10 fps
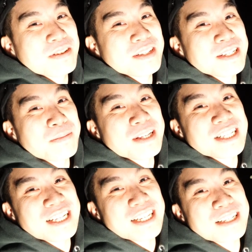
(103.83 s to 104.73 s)
some of the
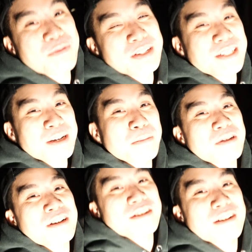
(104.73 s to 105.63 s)
sickest wheels you can
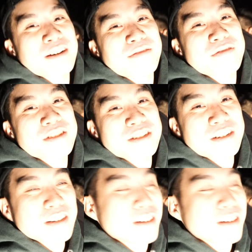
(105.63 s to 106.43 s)
put on your car for sure.